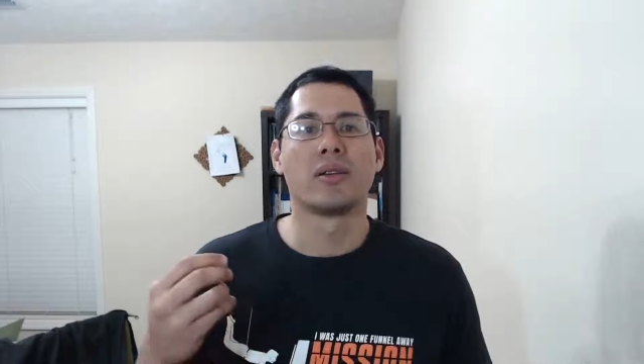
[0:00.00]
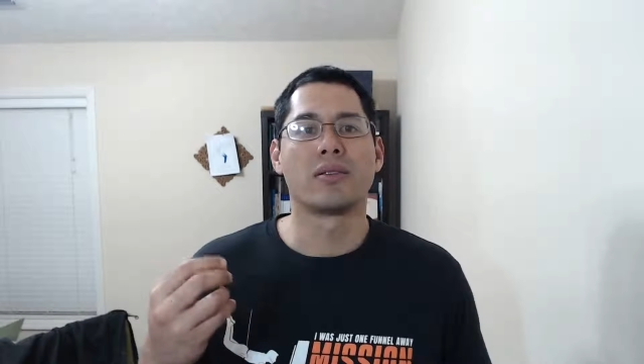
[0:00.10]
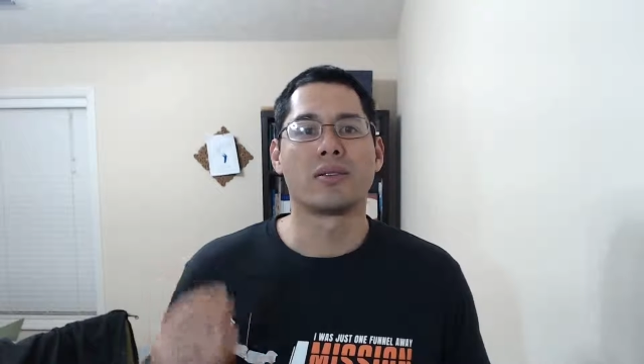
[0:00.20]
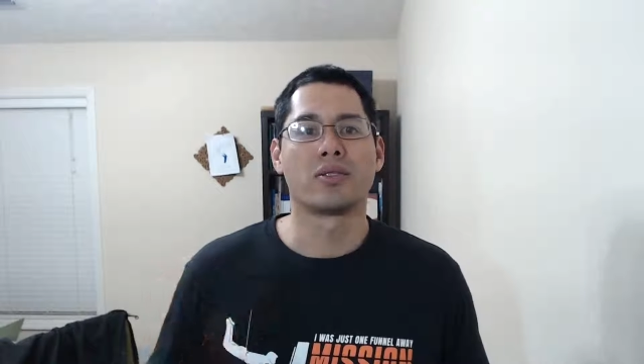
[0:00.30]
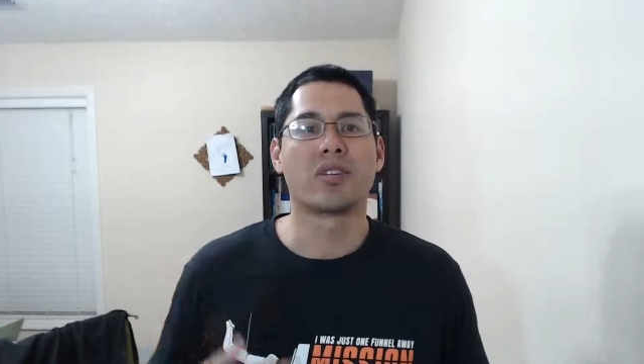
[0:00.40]

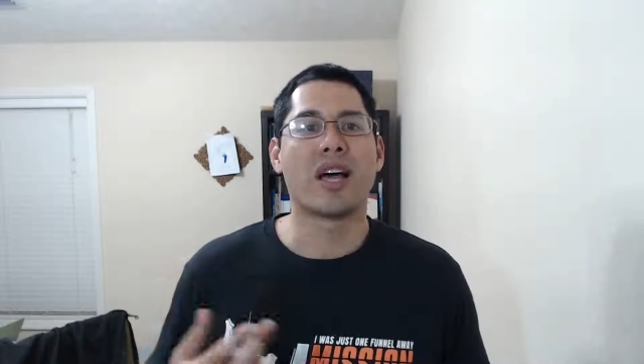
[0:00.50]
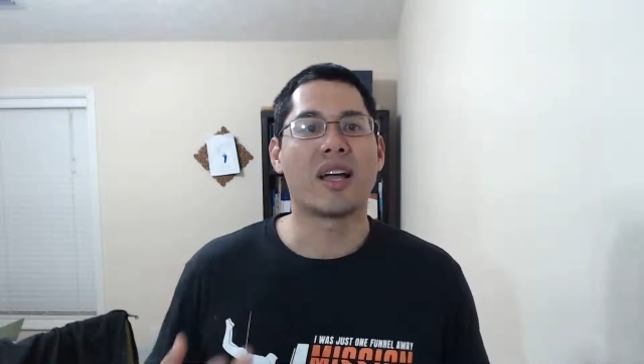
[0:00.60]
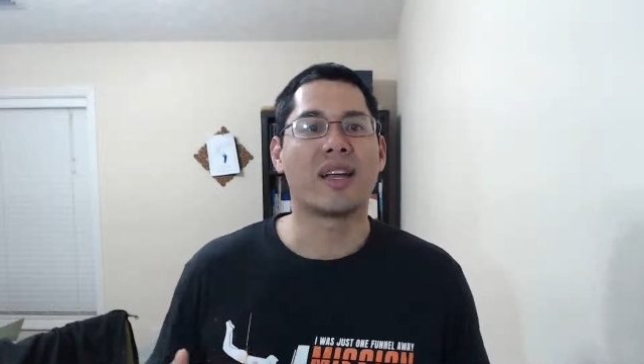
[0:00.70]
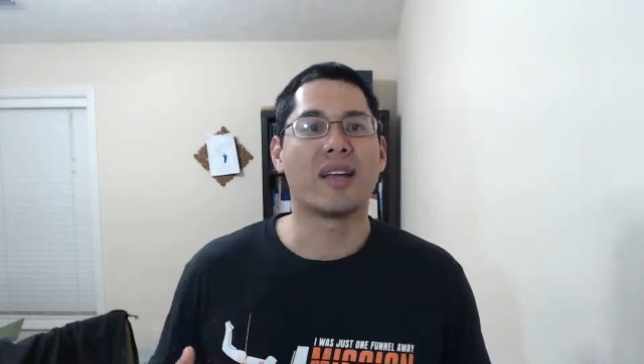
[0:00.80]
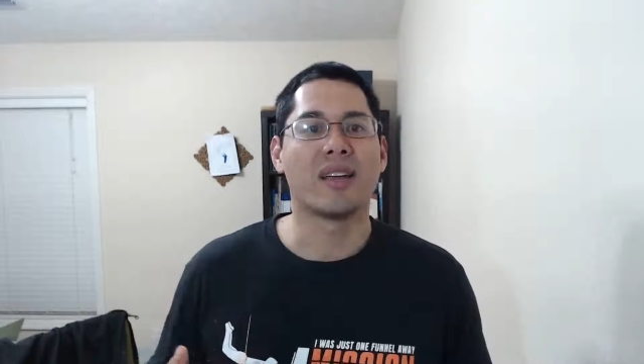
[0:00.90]

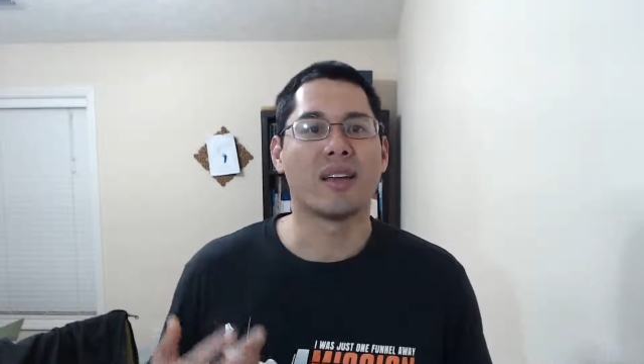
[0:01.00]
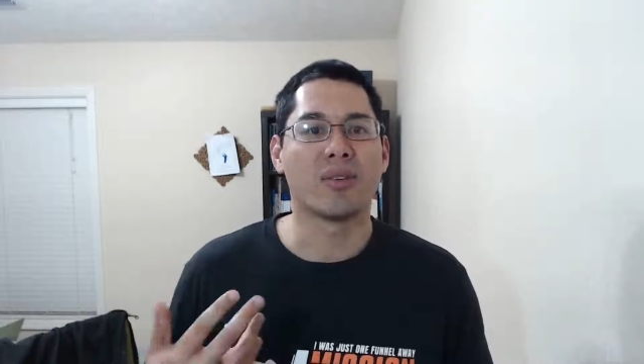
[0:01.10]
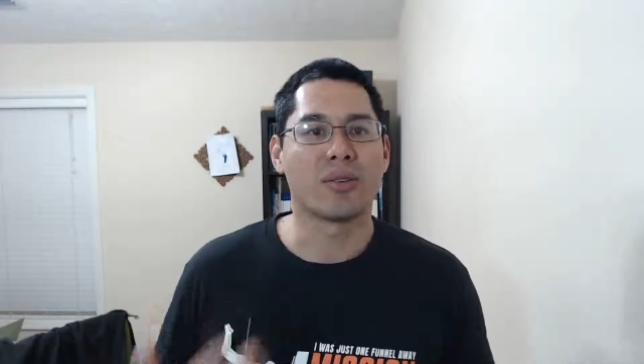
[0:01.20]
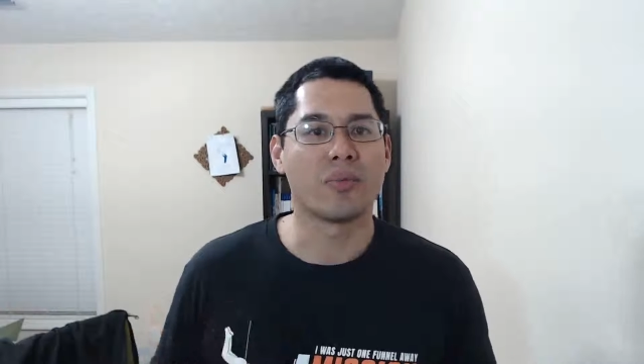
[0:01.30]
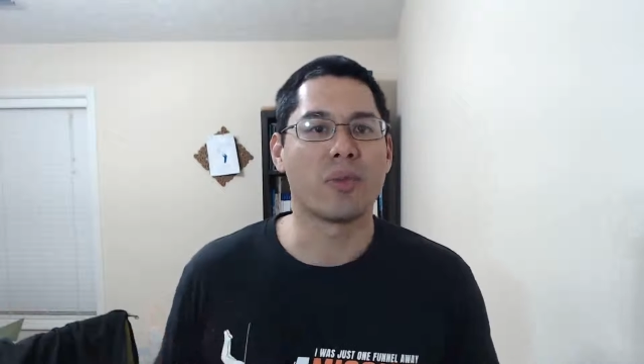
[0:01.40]
Society and
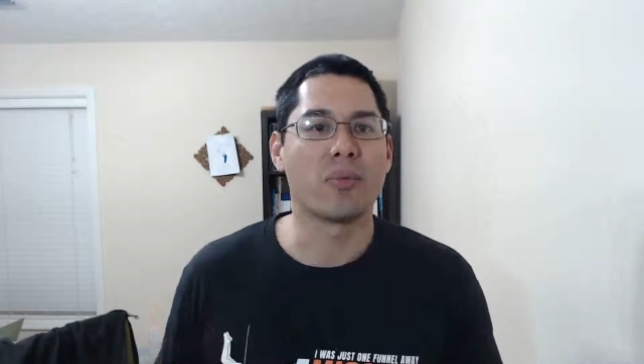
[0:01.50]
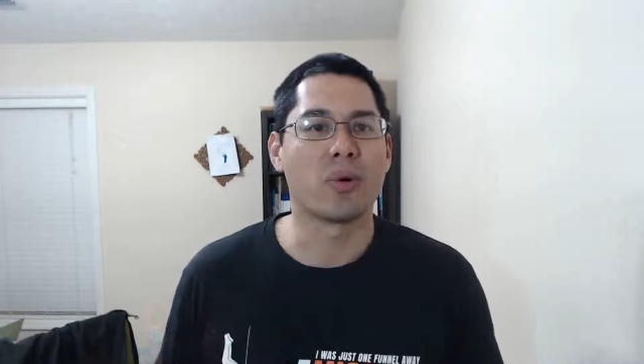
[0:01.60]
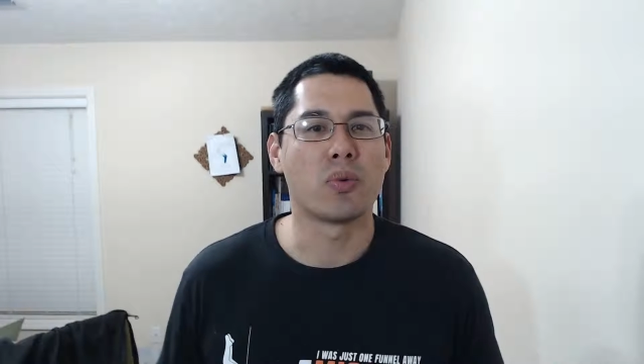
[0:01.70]
other people